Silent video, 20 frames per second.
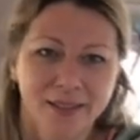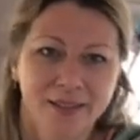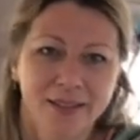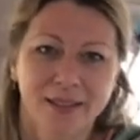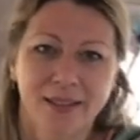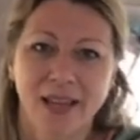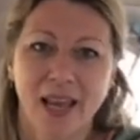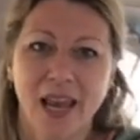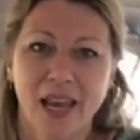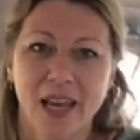
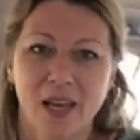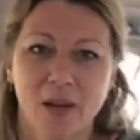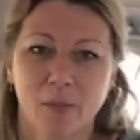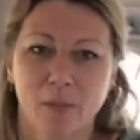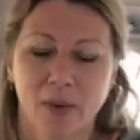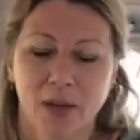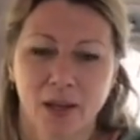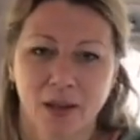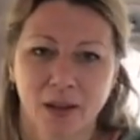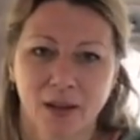game,
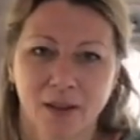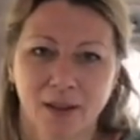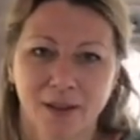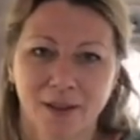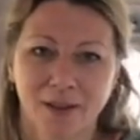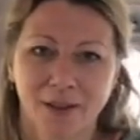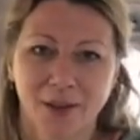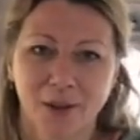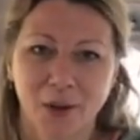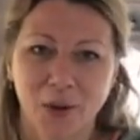
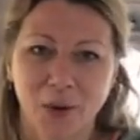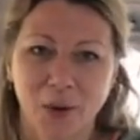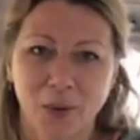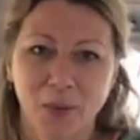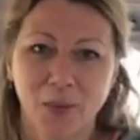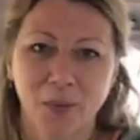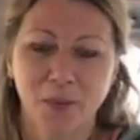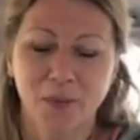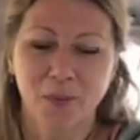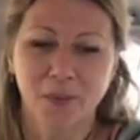you
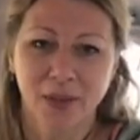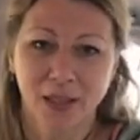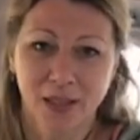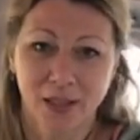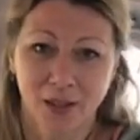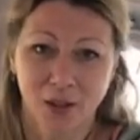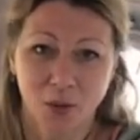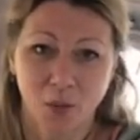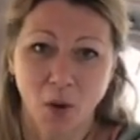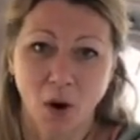know?
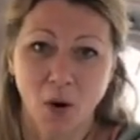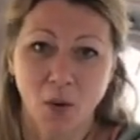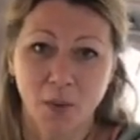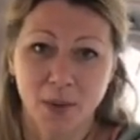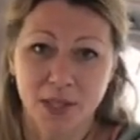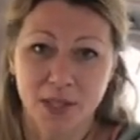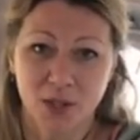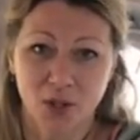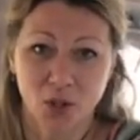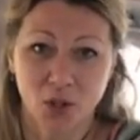You
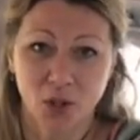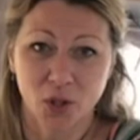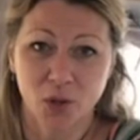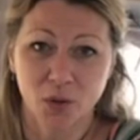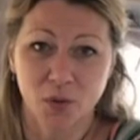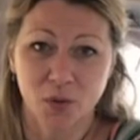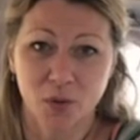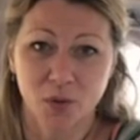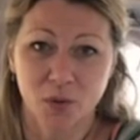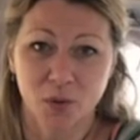always
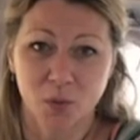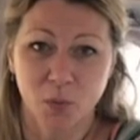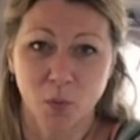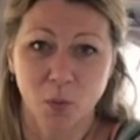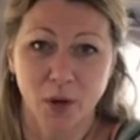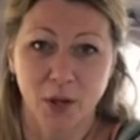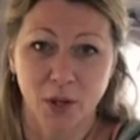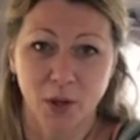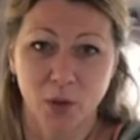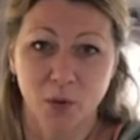choose
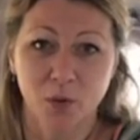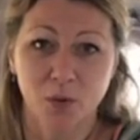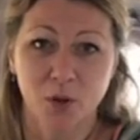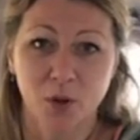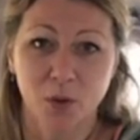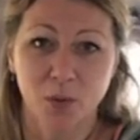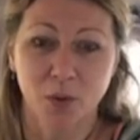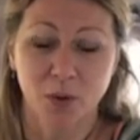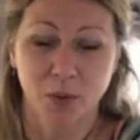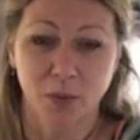what you
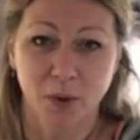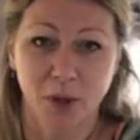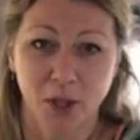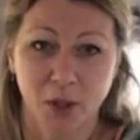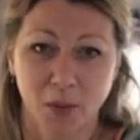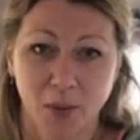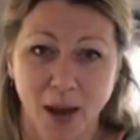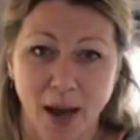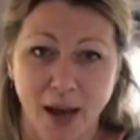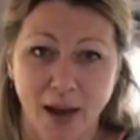do with what
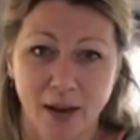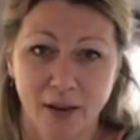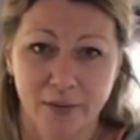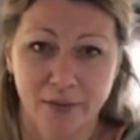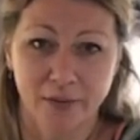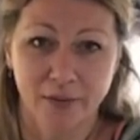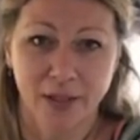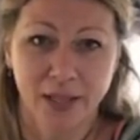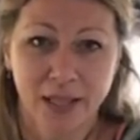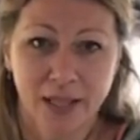you have.
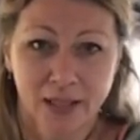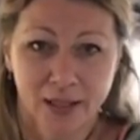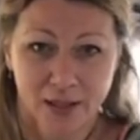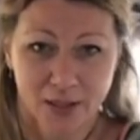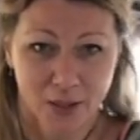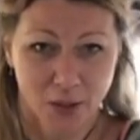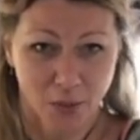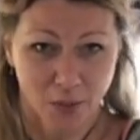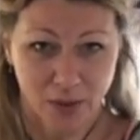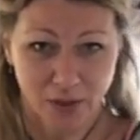
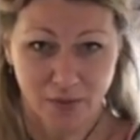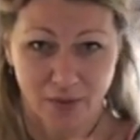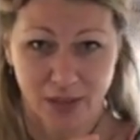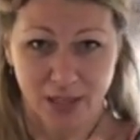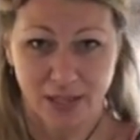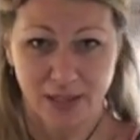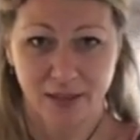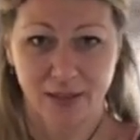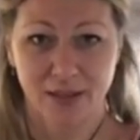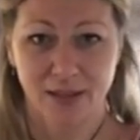So even
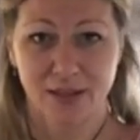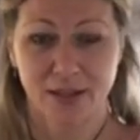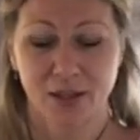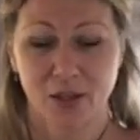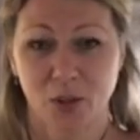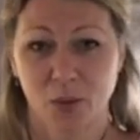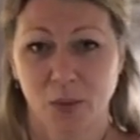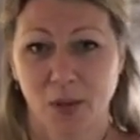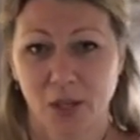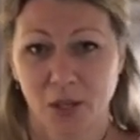in the
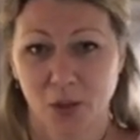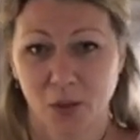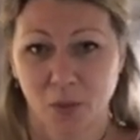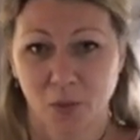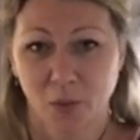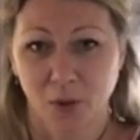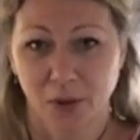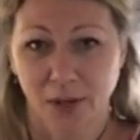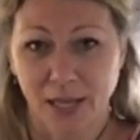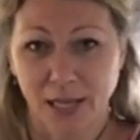
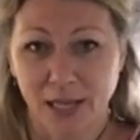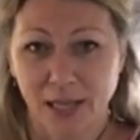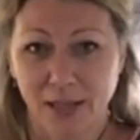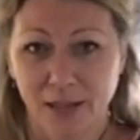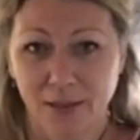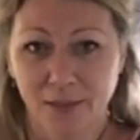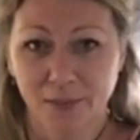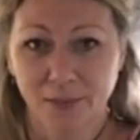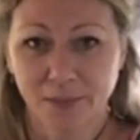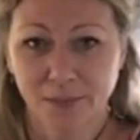situation we're
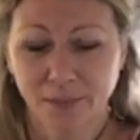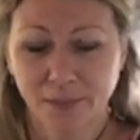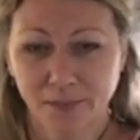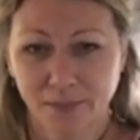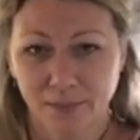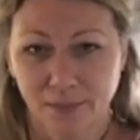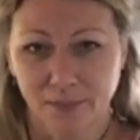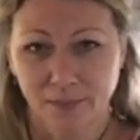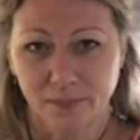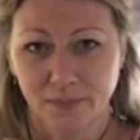in,
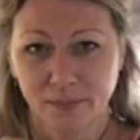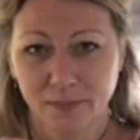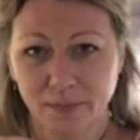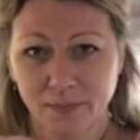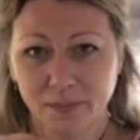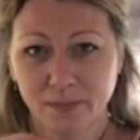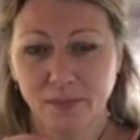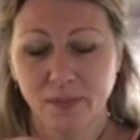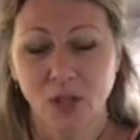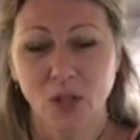
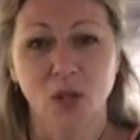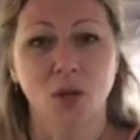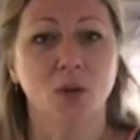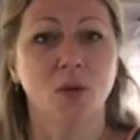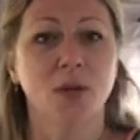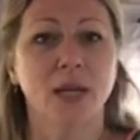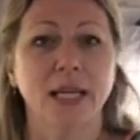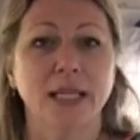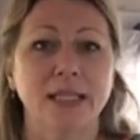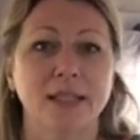
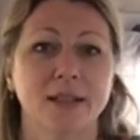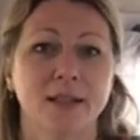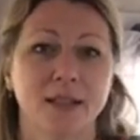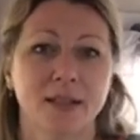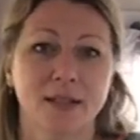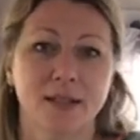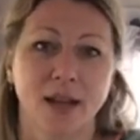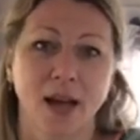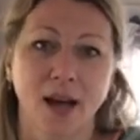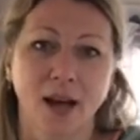you get to
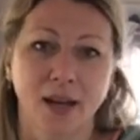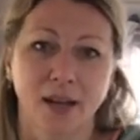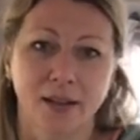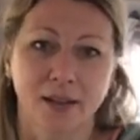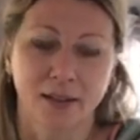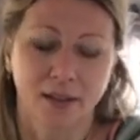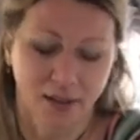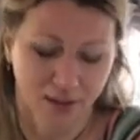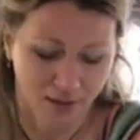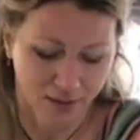
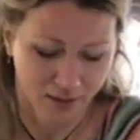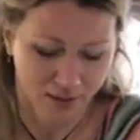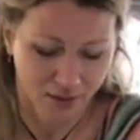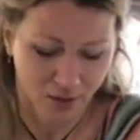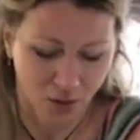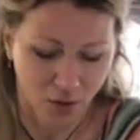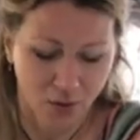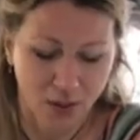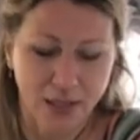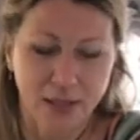decide.
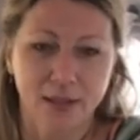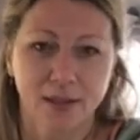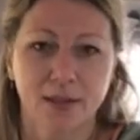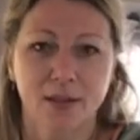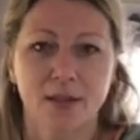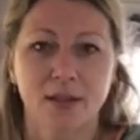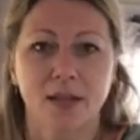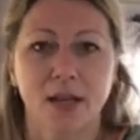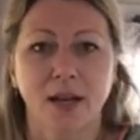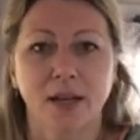You get to
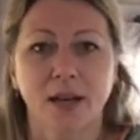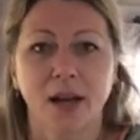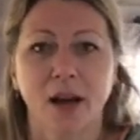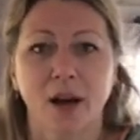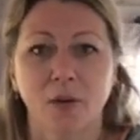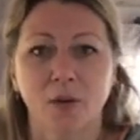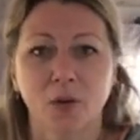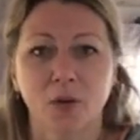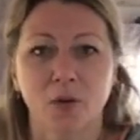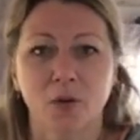decide
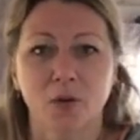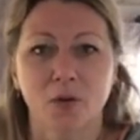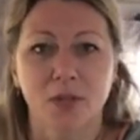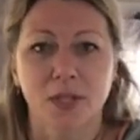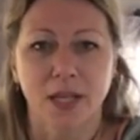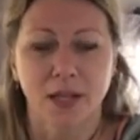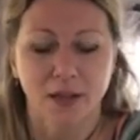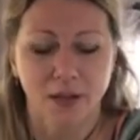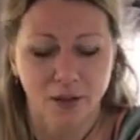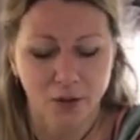how you use
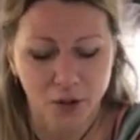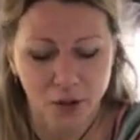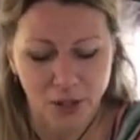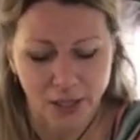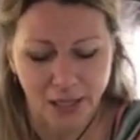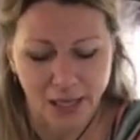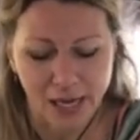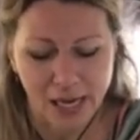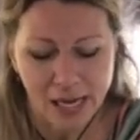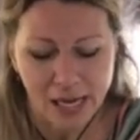that
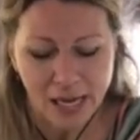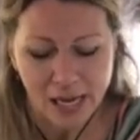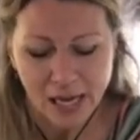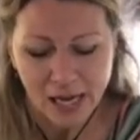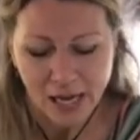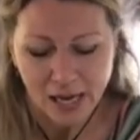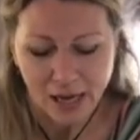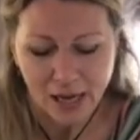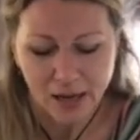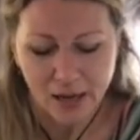energy.
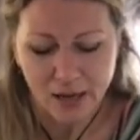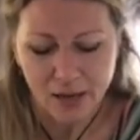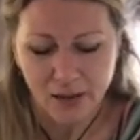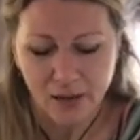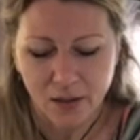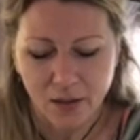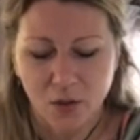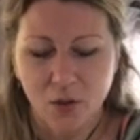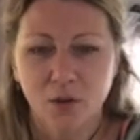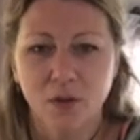
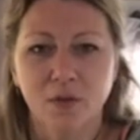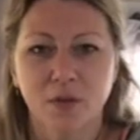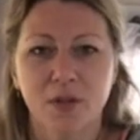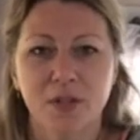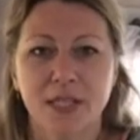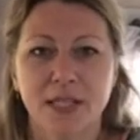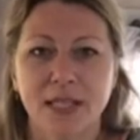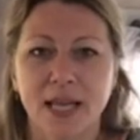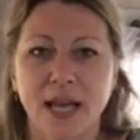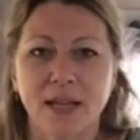And the
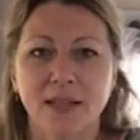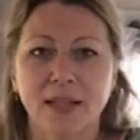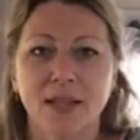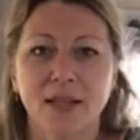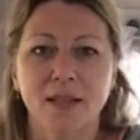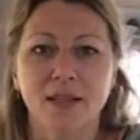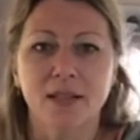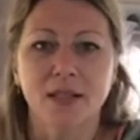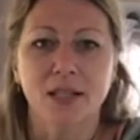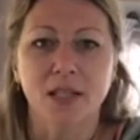universe is
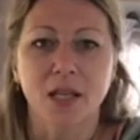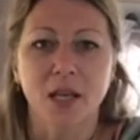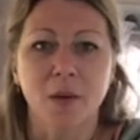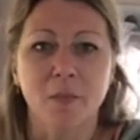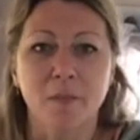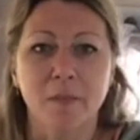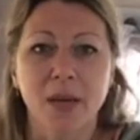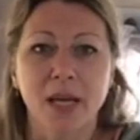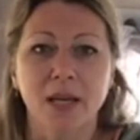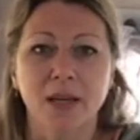asking us to
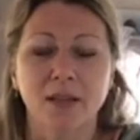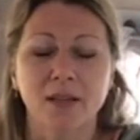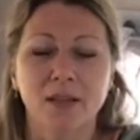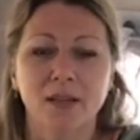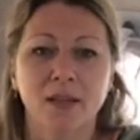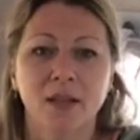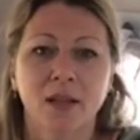commit,